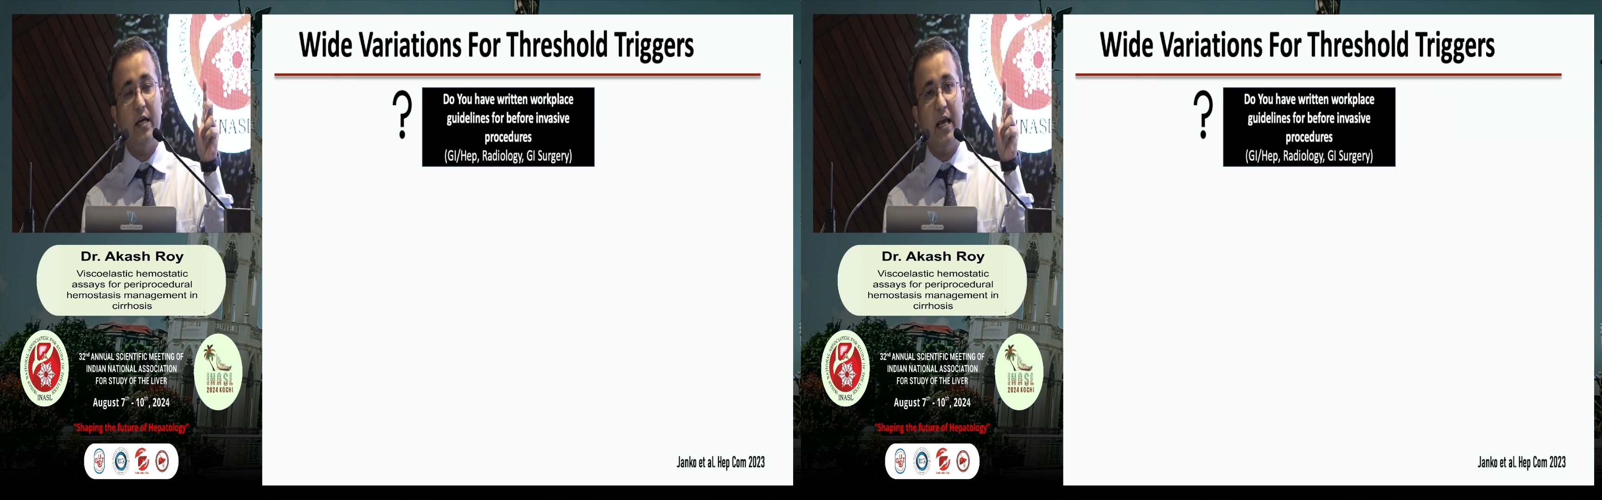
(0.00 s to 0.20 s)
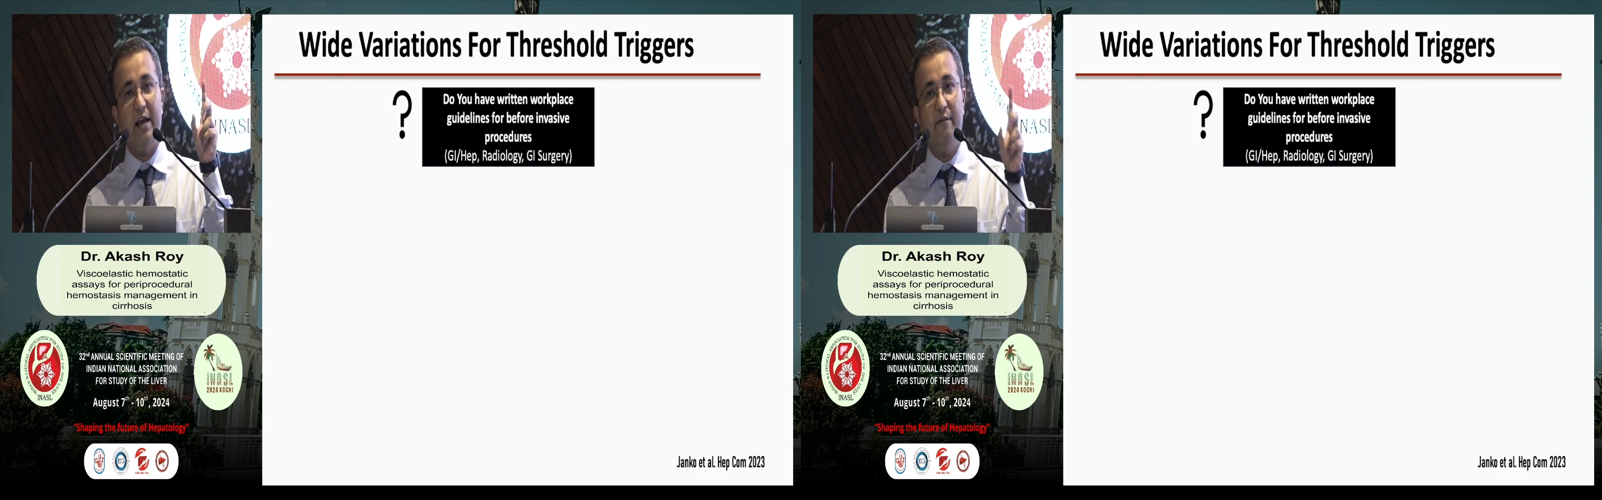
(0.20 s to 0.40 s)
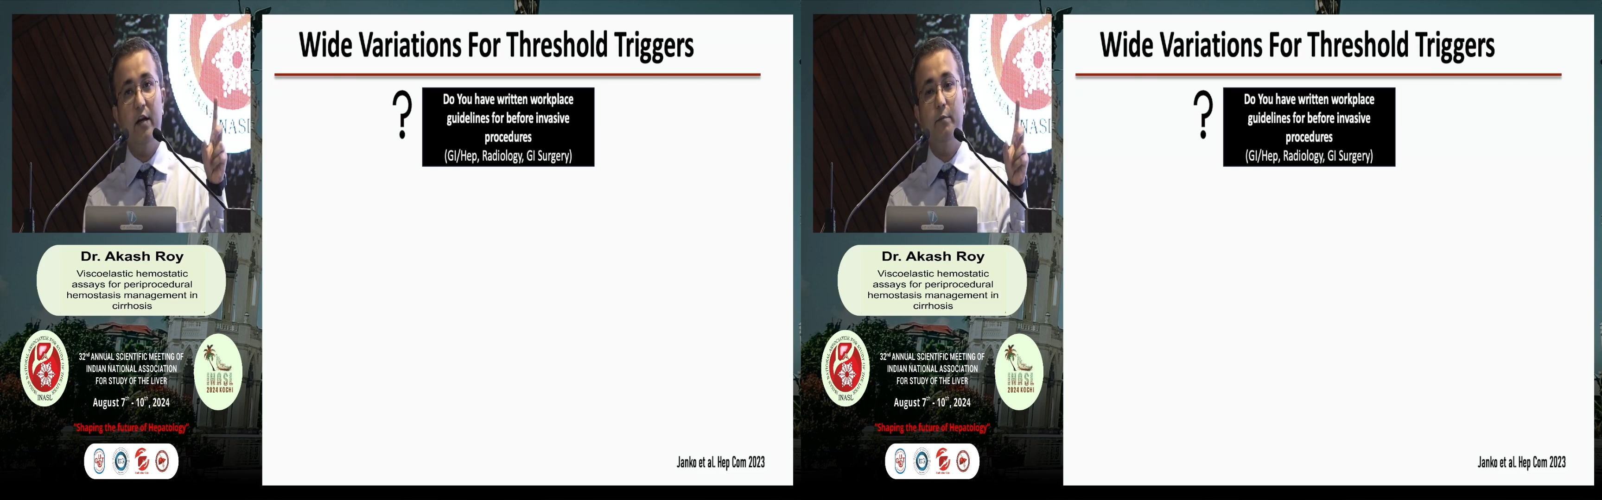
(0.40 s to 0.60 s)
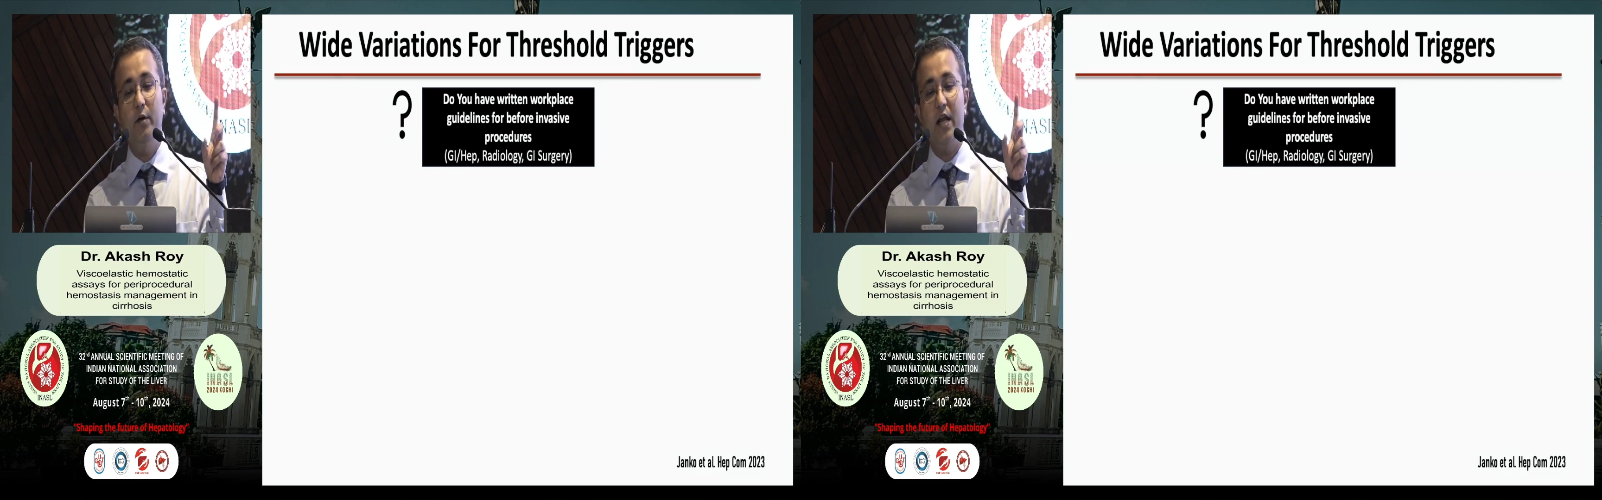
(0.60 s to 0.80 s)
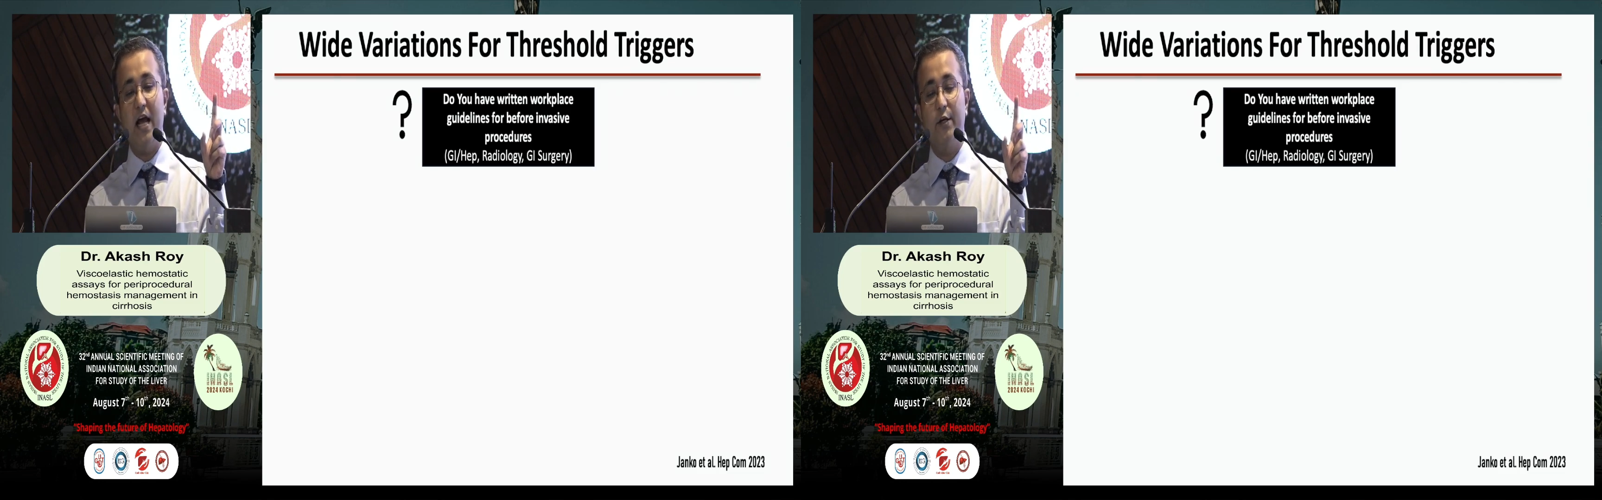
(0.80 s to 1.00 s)

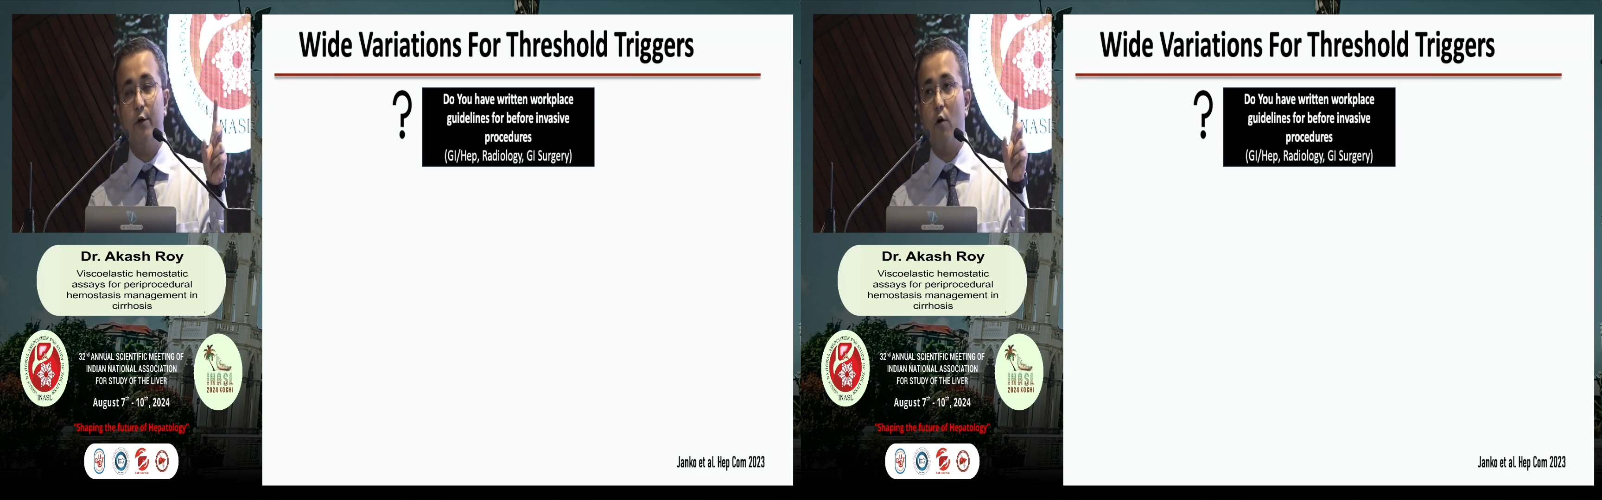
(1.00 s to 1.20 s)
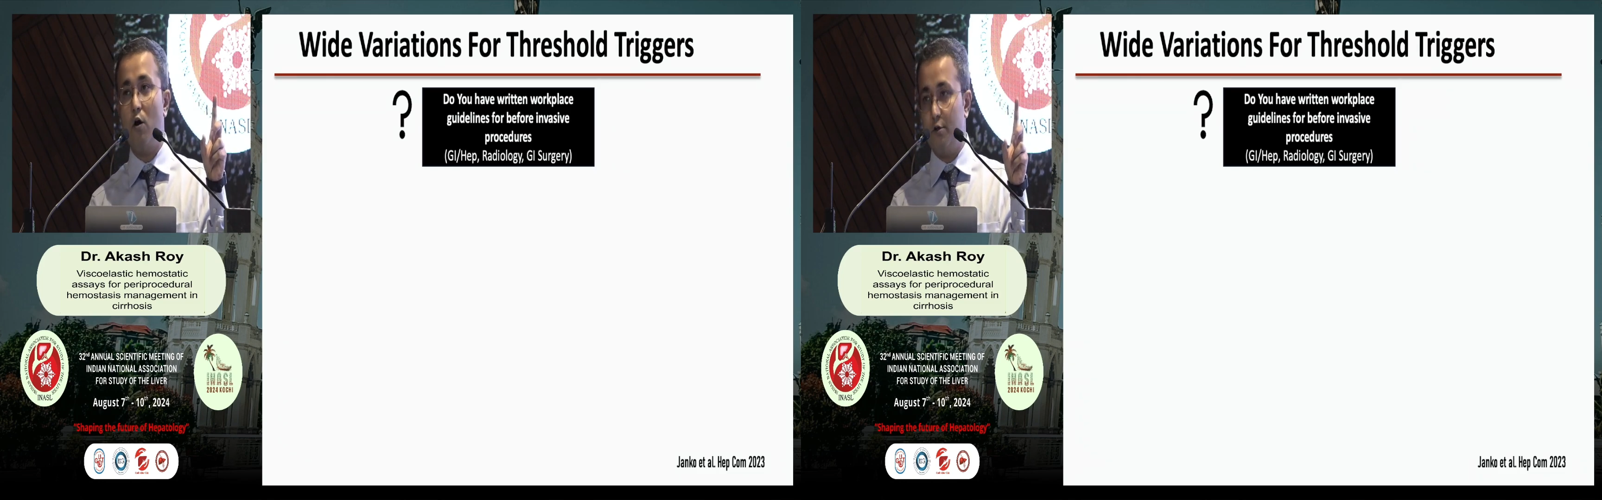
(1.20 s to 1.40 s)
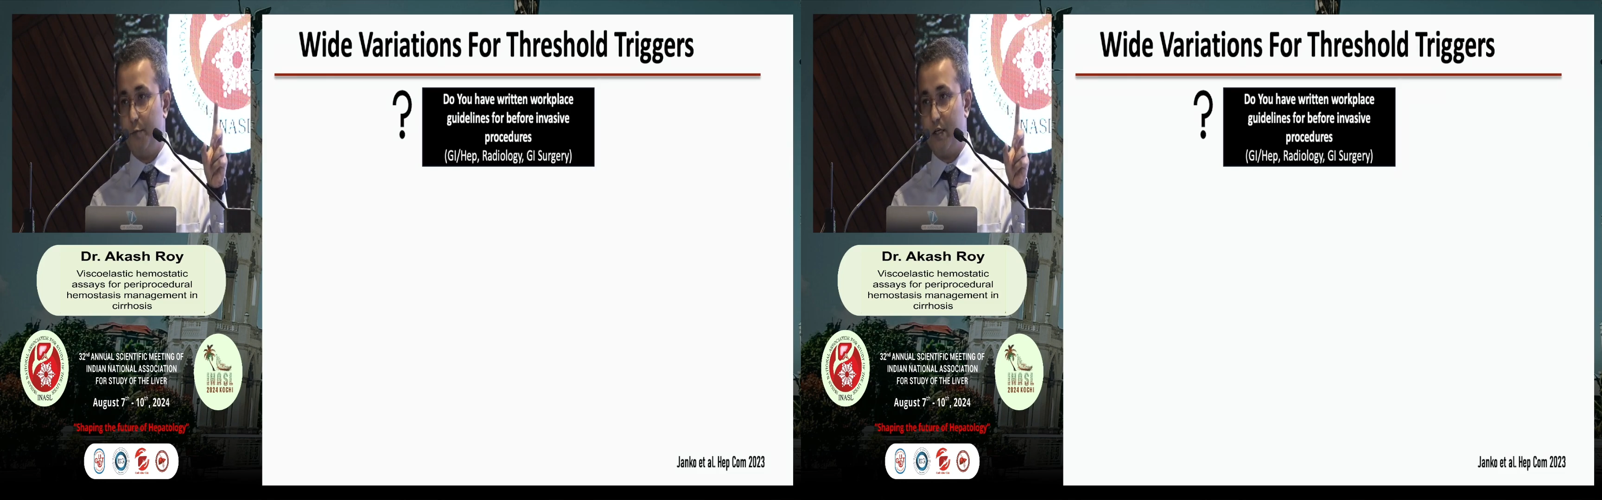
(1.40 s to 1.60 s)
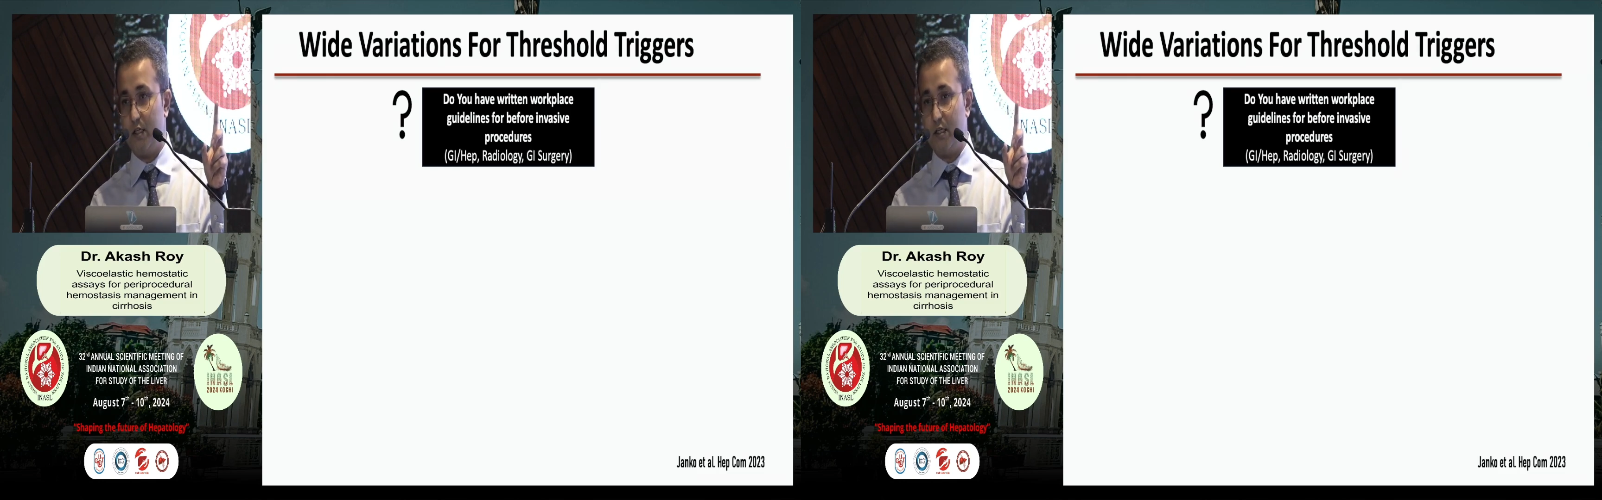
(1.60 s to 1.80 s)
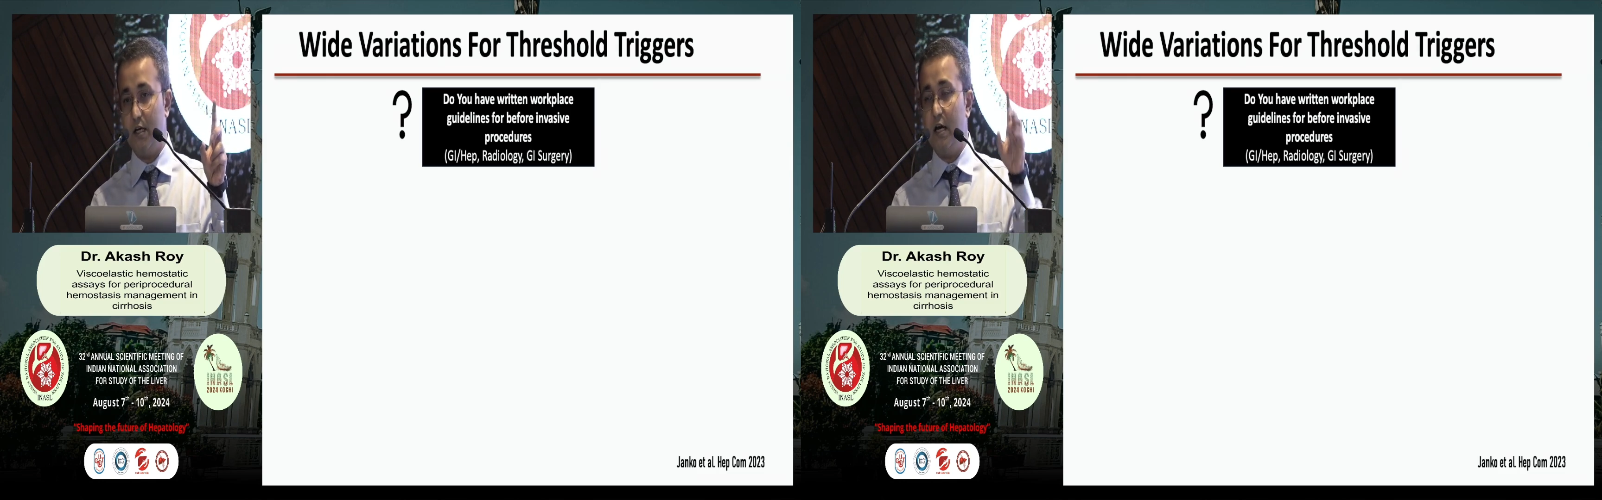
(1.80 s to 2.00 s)
available at your hospitals?